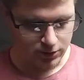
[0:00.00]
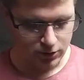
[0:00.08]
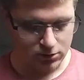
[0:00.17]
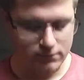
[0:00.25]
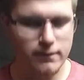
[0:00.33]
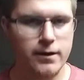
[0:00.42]

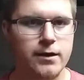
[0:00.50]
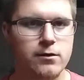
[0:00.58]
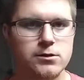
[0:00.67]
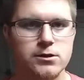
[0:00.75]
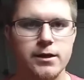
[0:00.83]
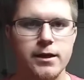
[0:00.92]
doing
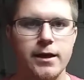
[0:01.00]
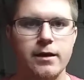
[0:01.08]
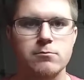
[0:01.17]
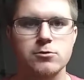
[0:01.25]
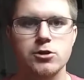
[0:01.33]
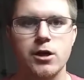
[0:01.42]
videos again. I'm
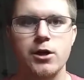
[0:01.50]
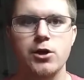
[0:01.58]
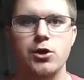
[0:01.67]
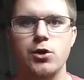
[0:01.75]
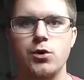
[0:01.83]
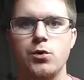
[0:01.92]
going to try and
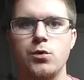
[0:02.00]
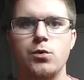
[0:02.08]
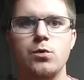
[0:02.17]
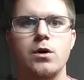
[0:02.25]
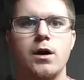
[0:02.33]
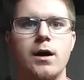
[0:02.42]

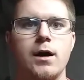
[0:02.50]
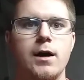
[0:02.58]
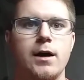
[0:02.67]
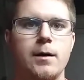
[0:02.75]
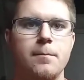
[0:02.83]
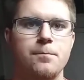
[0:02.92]
do
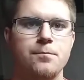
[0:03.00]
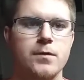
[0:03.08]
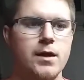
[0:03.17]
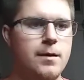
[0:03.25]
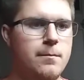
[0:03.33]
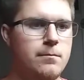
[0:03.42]
um,
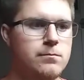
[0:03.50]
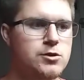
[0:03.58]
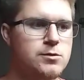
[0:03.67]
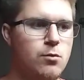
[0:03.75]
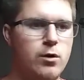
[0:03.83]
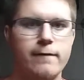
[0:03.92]

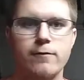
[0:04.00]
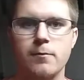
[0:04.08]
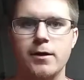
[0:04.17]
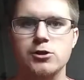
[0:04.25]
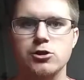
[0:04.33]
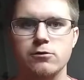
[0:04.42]
some more
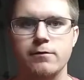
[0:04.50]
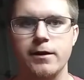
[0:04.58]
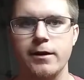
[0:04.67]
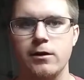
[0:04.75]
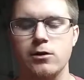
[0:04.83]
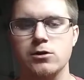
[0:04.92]
informational
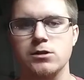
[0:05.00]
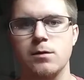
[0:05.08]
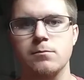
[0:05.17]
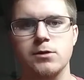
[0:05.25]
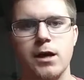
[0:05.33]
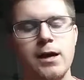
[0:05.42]
videos.
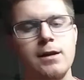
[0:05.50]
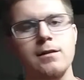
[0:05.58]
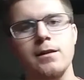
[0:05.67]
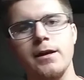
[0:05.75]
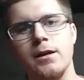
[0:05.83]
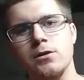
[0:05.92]
I'm kind of
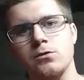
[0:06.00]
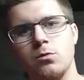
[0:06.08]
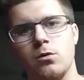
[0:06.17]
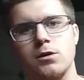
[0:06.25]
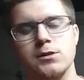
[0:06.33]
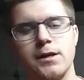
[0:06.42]
leaning
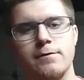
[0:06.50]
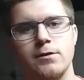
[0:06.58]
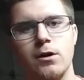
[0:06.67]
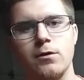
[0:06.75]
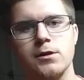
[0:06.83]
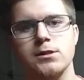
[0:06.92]
towards, I've
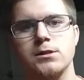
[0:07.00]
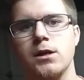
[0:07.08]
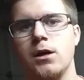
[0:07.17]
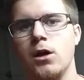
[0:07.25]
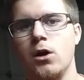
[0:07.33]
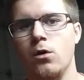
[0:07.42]
noticed
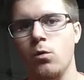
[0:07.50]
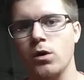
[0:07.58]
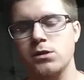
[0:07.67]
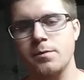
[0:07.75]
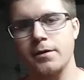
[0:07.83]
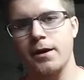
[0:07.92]

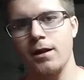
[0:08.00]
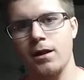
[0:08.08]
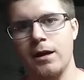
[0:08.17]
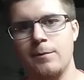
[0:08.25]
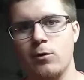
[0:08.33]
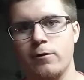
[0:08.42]
what's been getting a
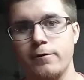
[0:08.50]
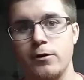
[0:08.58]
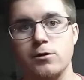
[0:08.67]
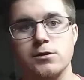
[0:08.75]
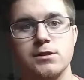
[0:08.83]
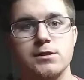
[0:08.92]
lot more
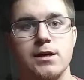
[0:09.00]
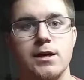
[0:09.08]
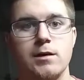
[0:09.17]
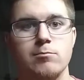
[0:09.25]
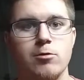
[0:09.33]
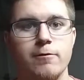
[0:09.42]
views is
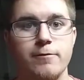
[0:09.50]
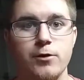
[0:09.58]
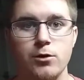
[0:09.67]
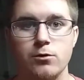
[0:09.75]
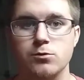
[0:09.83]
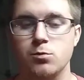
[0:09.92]
uh,
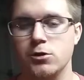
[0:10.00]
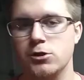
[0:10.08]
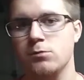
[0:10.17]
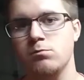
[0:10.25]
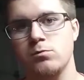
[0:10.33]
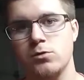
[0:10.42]
reviews
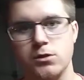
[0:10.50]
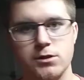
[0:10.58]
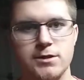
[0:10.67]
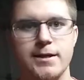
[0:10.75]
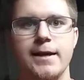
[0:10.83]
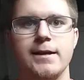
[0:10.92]
which
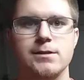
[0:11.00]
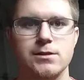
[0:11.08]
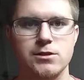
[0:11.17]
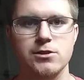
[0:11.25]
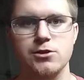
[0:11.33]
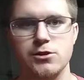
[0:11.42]
tends
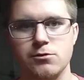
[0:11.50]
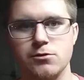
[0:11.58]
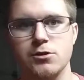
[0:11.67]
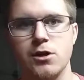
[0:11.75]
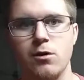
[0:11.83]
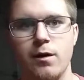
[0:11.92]
to do
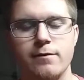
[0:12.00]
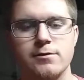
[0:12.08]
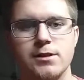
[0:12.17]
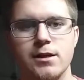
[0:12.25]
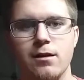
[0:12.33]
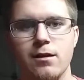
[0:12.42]
so I've
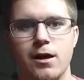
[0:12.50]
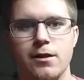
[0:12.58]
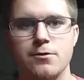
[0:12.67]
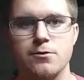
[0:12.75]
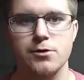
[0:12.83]
seen a lot through